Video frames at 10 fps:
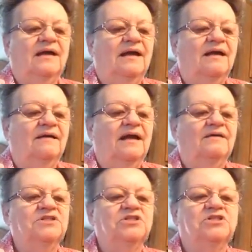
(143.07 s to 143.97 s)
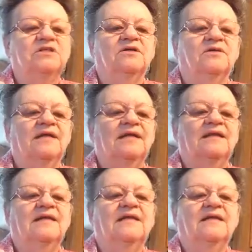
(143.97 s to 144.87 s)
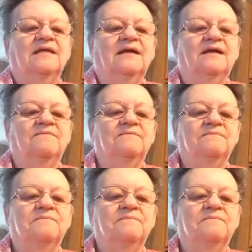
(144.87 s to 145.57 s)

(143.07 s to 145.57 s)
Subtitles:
I just do it. And then